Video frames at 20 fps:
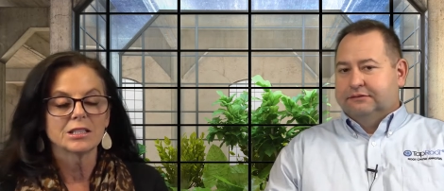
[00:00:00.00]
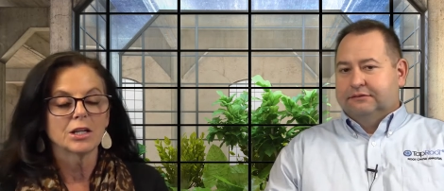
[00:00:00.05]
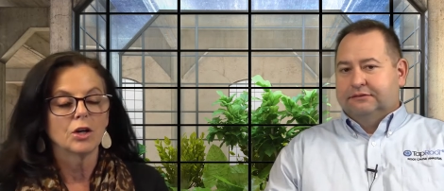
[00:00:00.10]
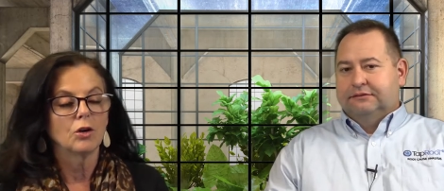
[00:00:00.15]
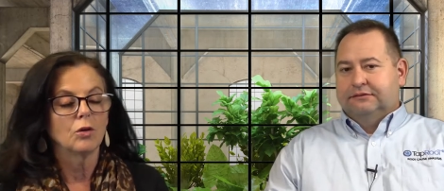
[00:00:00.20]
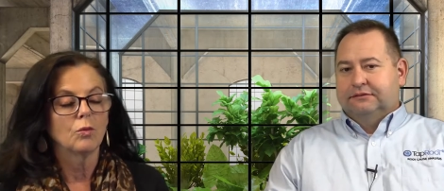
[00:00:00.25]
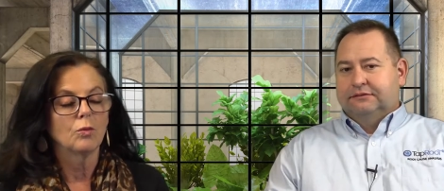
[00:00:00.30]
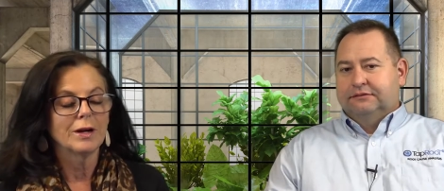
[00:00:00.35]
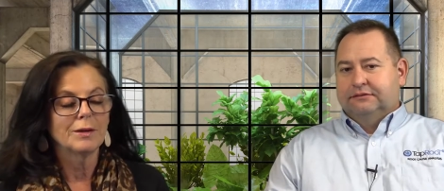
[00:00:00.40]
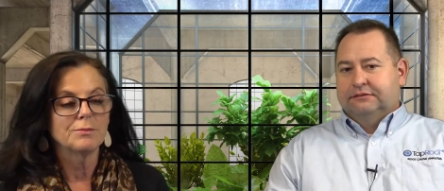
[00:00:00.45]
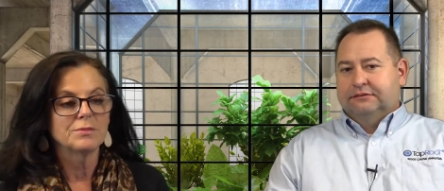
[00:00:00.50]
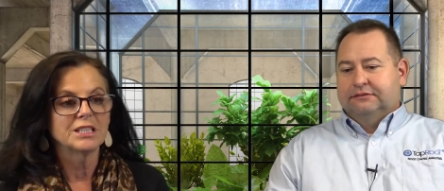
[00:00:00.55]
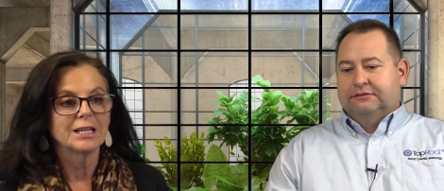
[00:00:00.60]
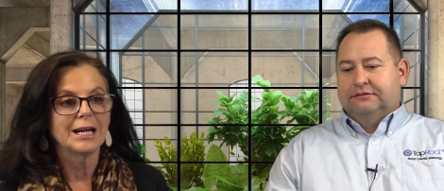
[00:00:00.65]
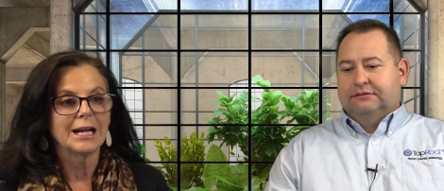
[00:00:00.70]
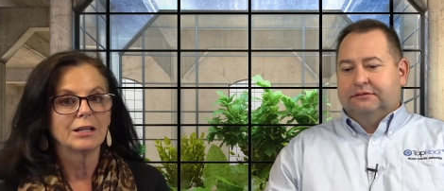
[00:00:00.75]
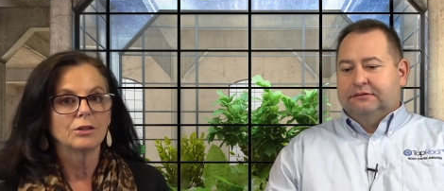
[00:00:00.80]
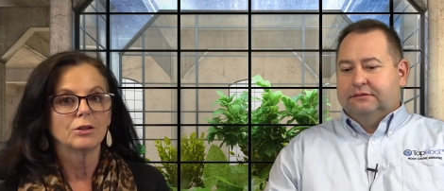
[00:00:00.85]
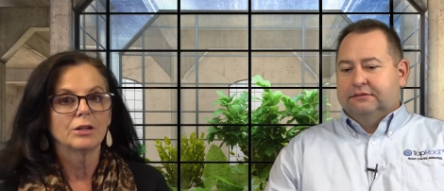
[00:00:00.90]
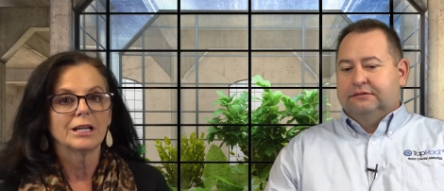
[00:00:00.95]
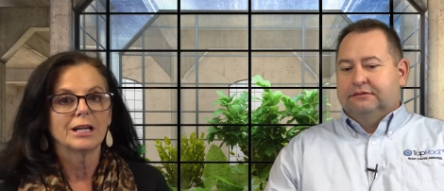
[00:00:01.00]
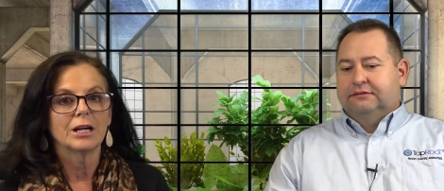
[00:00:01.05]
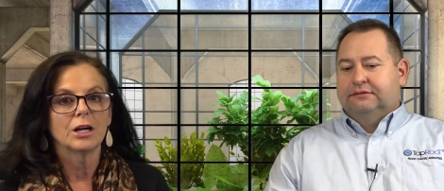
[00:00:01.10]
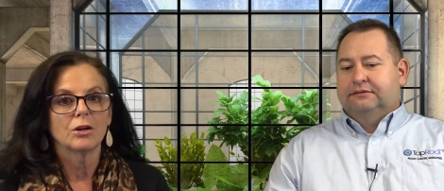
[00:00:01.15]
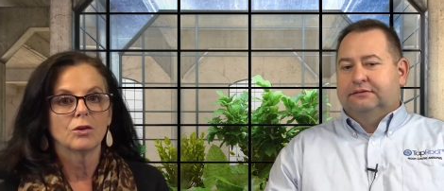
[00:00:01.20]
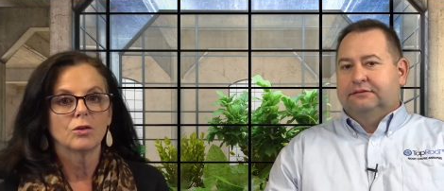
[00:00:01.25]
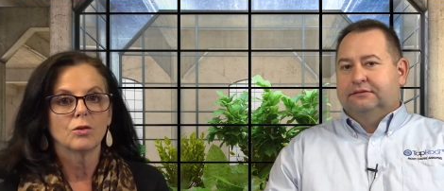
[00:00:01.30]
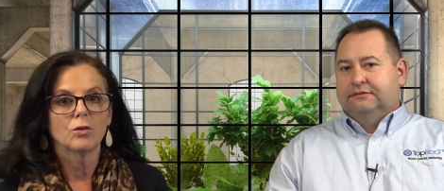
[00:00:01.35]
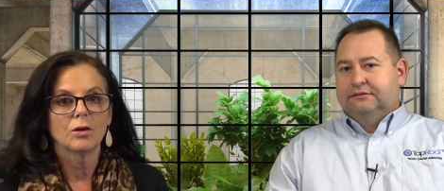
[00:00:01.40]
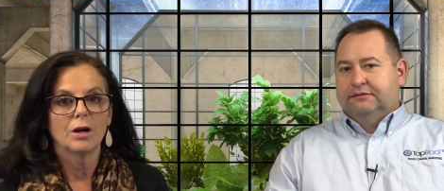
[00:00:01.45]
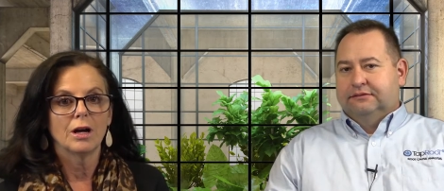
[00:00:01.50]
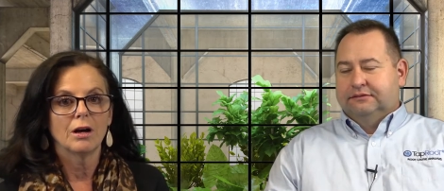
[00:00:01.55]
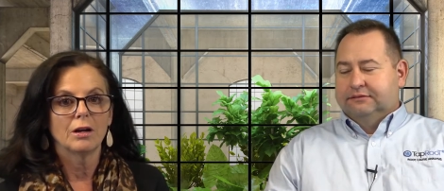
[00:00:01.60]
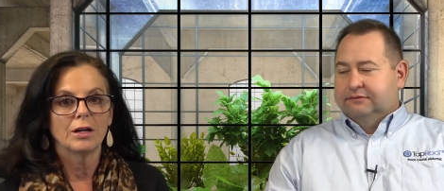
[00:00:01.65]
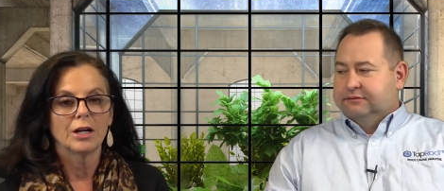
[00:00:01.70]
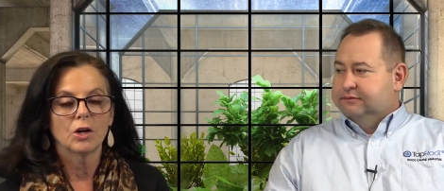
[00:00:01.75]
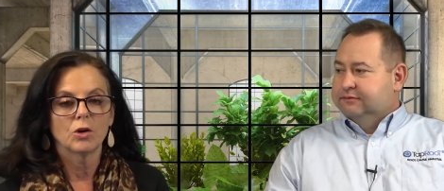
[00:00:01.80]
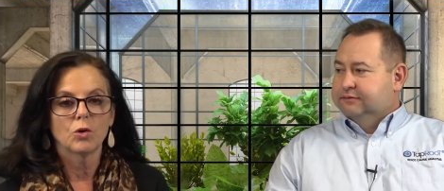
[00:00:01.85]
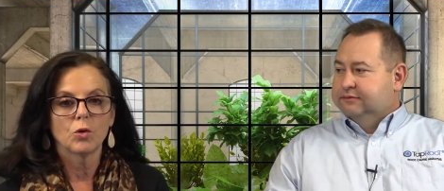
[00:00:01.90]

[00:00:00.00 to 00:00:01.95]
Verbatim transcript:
Speaker 1: Go to our website. Look at our on our